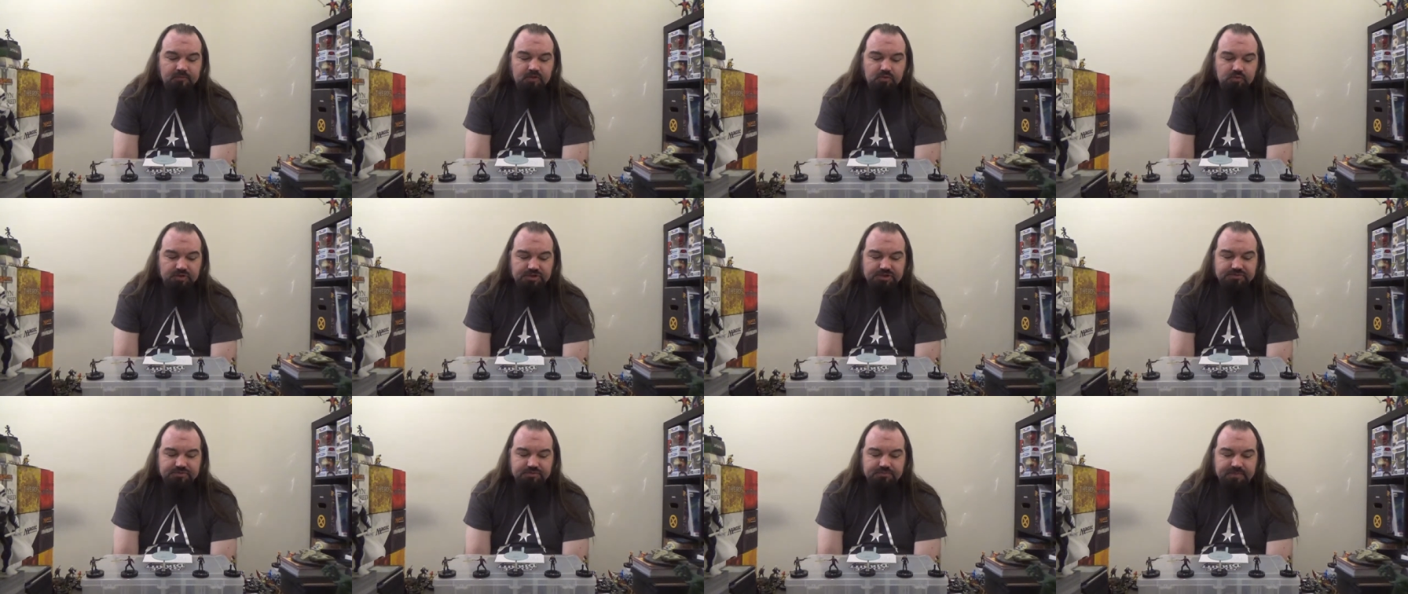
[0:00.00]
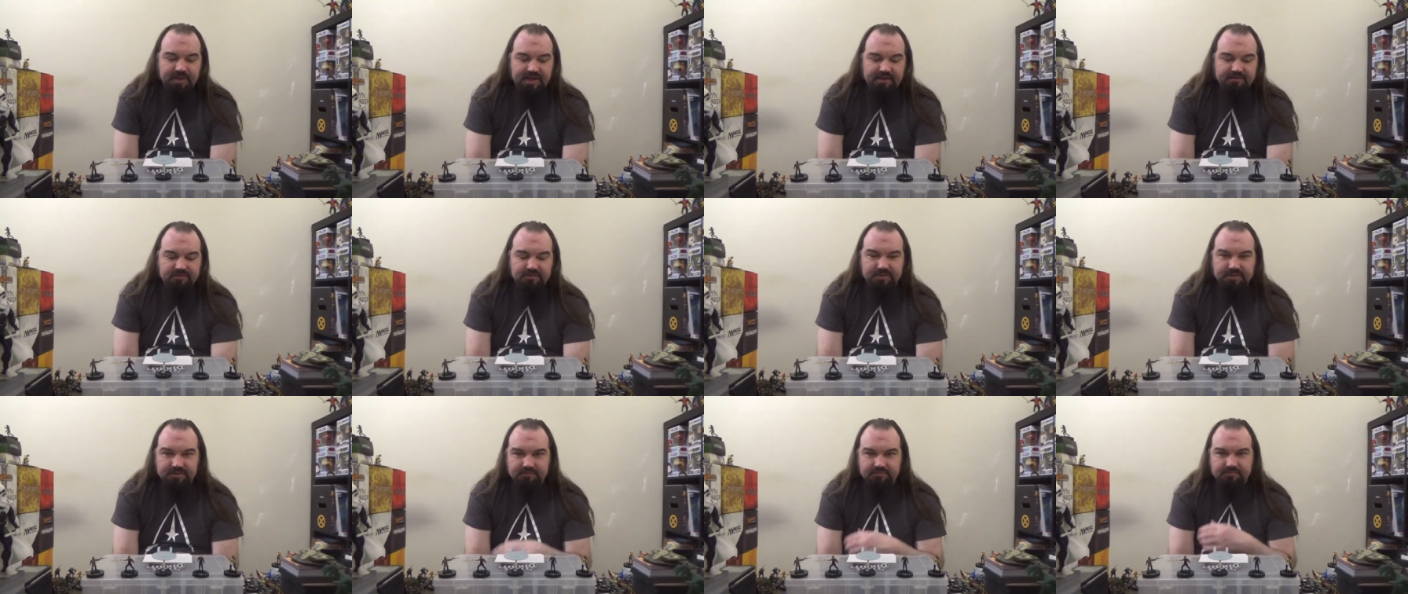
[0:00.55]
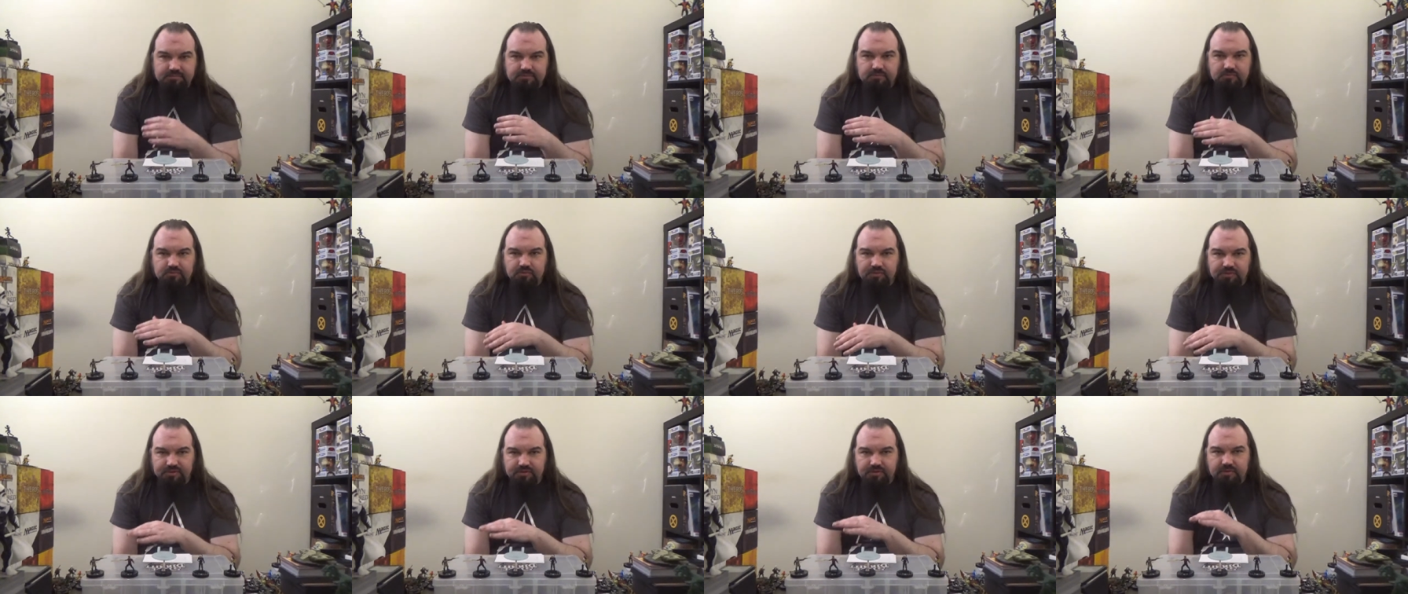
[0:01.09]
which basically
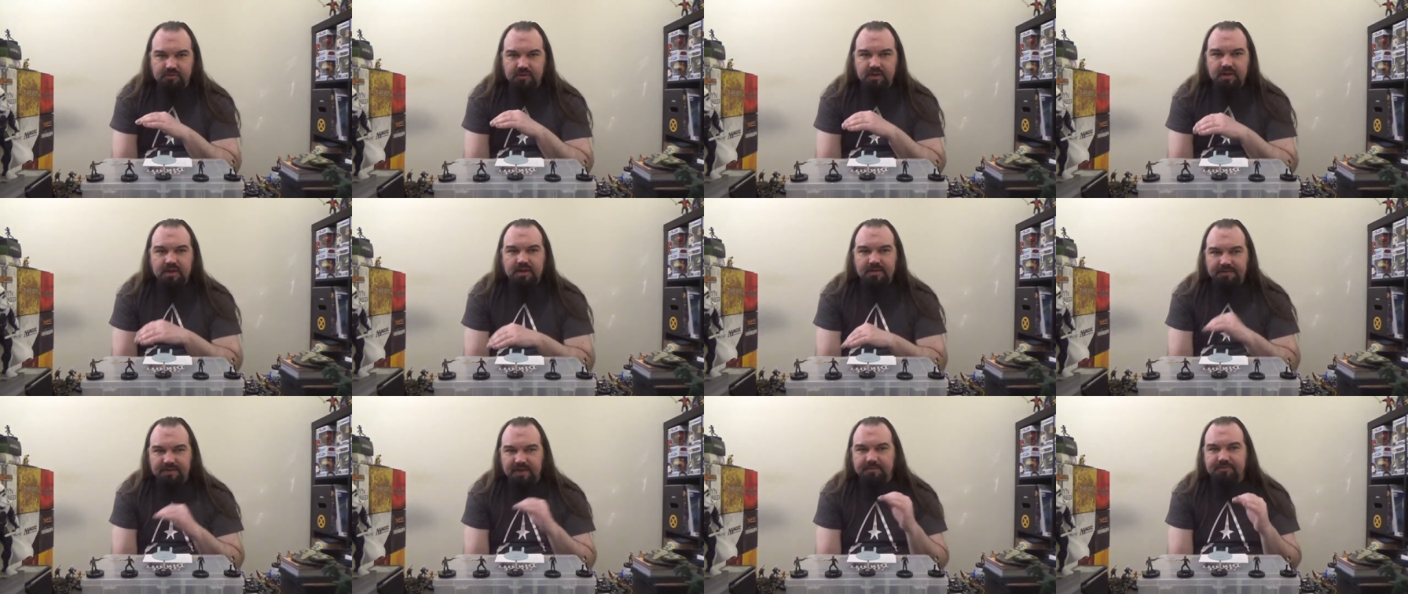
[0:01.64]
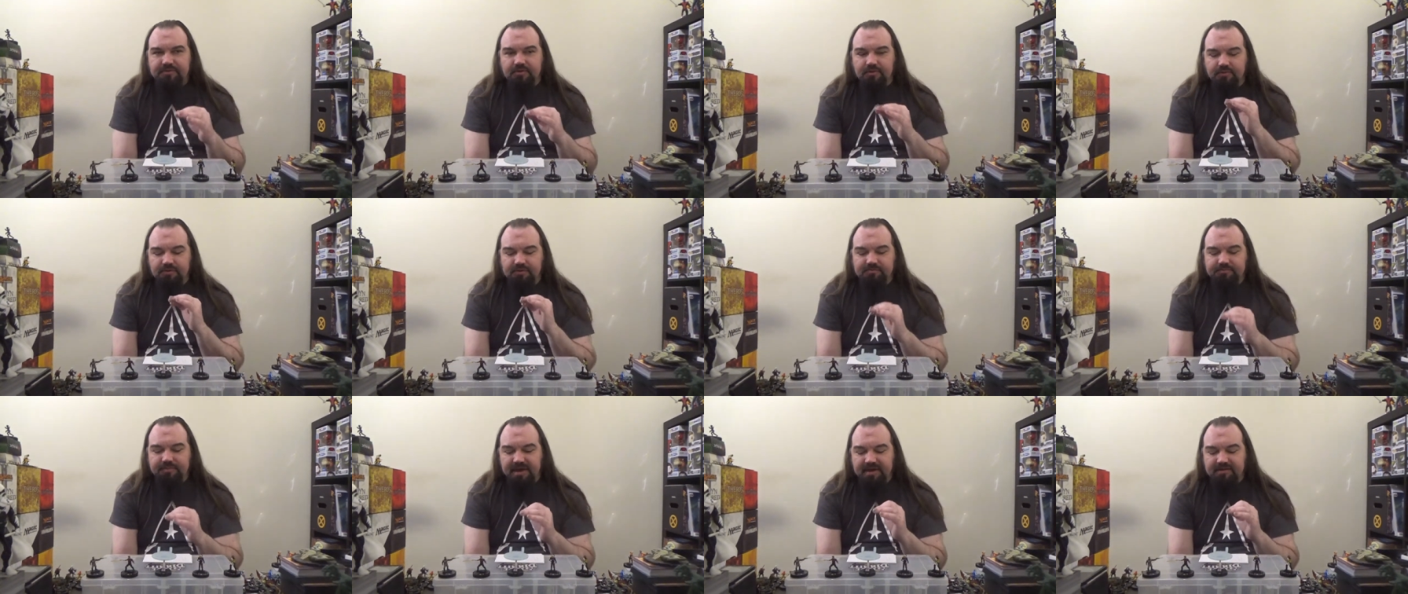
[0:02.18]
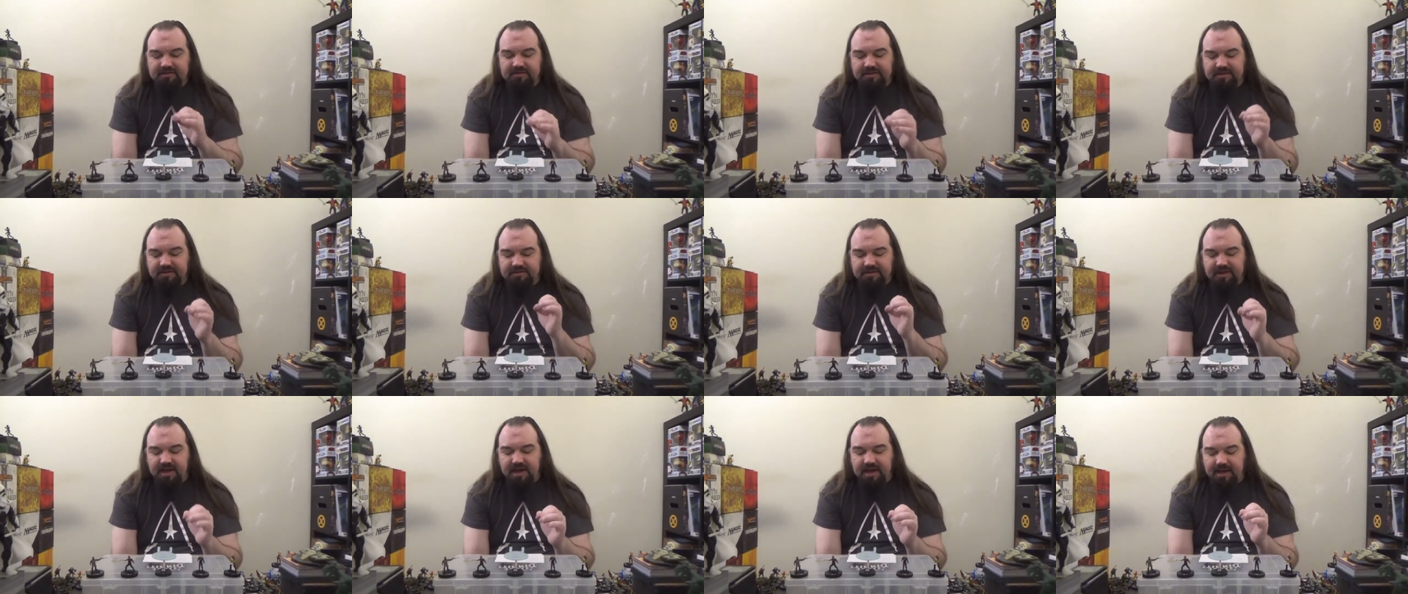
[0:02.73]
was the episode was basically
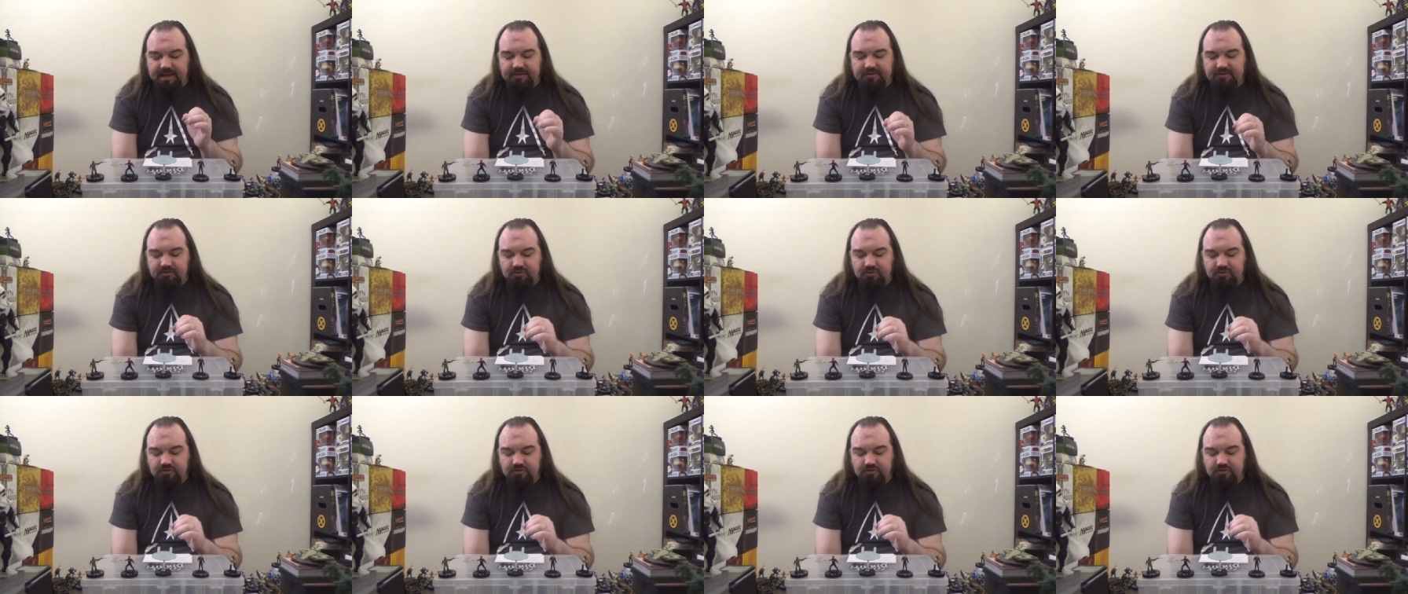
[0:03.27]
designed